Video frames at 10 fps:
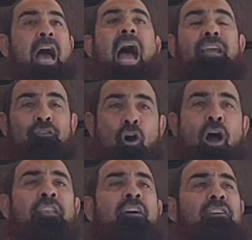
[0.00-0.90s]
I know
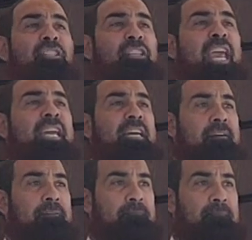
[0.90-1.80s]
another sheikh
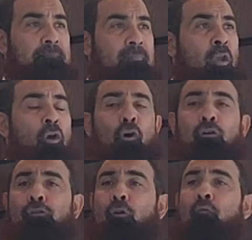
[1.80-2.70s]
who
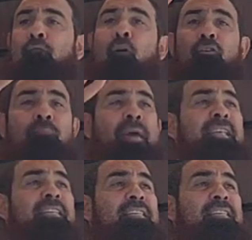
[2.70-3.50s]
saw four men